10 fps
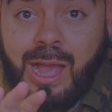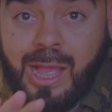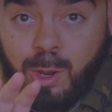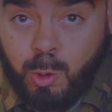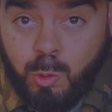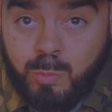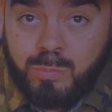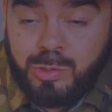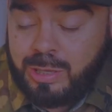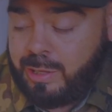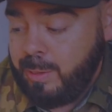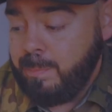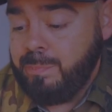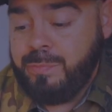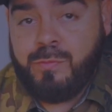I hope,
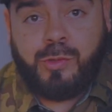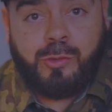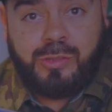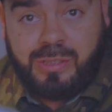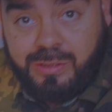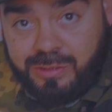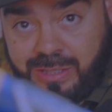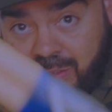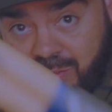for those that can't